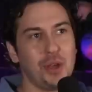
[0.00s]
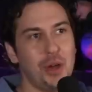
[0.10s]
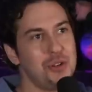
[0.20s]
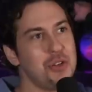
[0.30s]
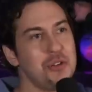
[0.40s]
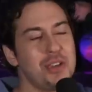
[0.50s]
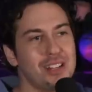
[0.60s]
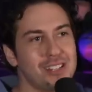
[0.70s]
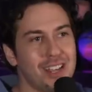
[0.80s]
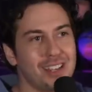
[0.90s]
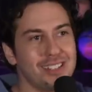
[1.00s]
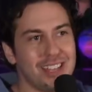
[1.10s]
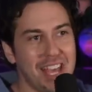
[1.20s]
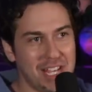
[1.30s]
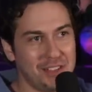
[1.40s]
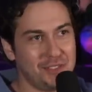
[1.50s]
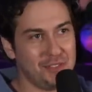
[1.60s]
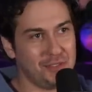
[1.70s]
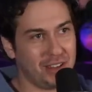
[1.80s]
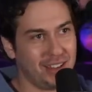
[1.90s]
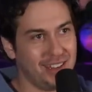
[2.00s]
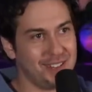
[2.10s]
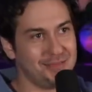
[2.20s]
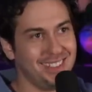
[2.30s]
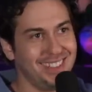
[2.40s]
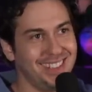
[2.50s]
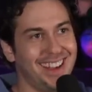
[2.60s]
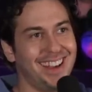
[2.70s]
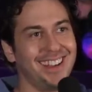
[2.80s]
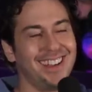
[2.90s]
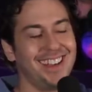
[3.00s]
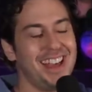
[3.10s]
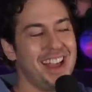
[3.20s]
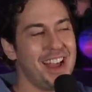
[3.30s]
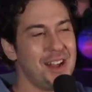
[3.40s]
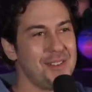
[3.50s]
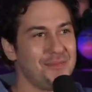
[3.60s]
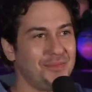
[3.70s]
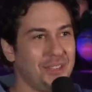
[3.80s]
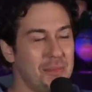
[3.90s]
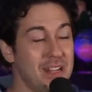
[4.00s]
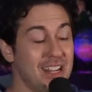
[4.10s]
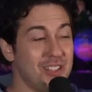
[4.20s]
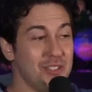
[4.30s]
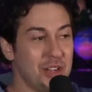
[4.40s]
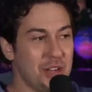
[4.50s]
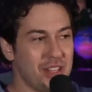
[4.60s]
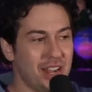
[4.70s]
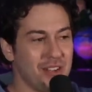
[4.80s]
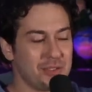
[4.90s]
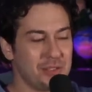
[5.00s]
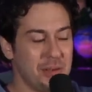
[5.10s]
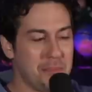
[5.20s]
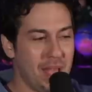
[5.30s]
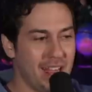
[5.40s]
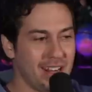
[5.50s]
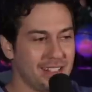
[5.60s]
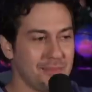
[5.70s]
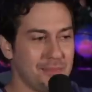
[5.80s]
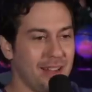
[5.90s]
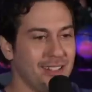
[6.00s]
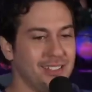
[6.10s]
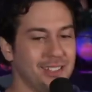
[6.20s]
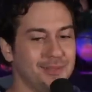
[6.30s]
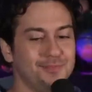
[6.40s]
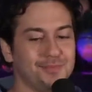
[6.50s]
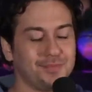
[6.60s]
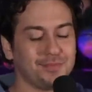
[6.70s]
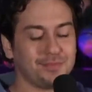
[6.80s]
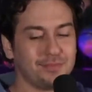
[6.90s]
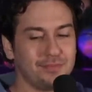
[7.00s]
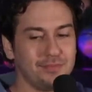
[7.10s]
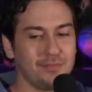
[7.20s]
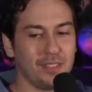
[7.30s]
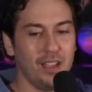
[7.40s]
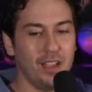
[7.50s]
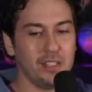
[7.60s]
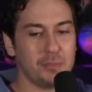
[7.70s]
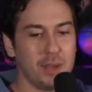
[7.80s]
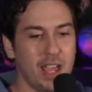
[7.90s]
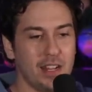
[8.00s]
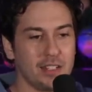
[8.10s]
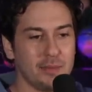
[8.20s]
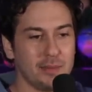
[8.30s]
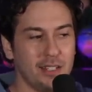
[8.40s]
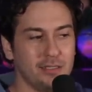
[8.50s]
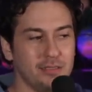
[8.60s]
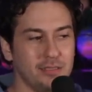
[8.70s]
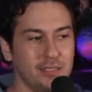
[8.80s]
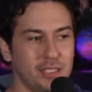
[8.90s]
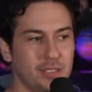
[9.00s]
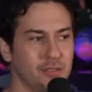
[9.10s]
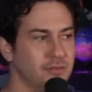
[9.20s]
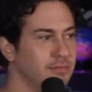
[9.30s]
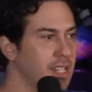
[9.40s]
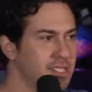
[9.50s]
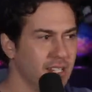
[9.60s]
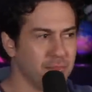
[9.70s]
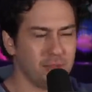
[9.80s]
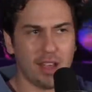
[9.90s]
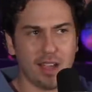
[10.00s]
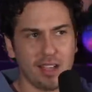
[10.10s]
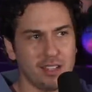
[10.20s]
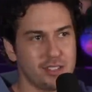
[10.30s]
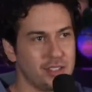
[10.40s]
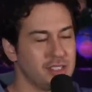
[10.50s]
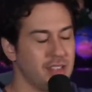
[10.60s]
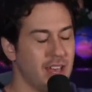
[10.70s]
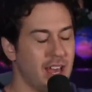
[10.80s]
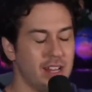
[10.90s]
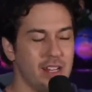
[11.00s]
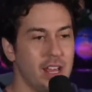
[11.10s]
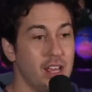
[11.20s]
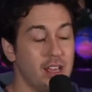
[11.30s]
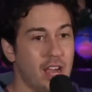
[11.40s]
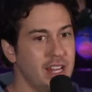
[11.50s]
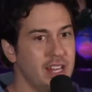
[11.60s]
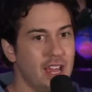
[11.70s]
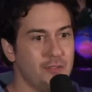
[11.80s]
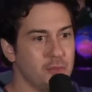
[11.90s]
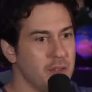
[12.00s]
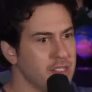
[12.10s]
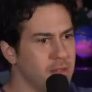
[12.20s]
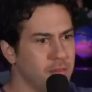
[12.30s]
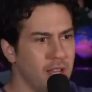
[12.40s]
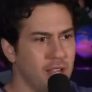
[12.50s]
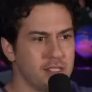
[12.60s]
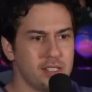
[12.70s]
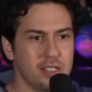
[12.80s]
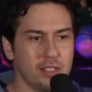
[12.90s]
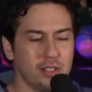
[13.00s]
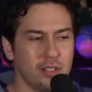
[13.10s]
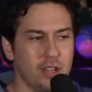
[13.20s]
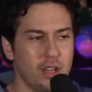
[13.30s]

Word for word: Oh, no, you get a second take if you fuck up. Yeah. Yeah. Uh, I mean, what? I do know that I was really panicked about um I was panicked about, you know, messing up lines or this or that and I never messed up lines until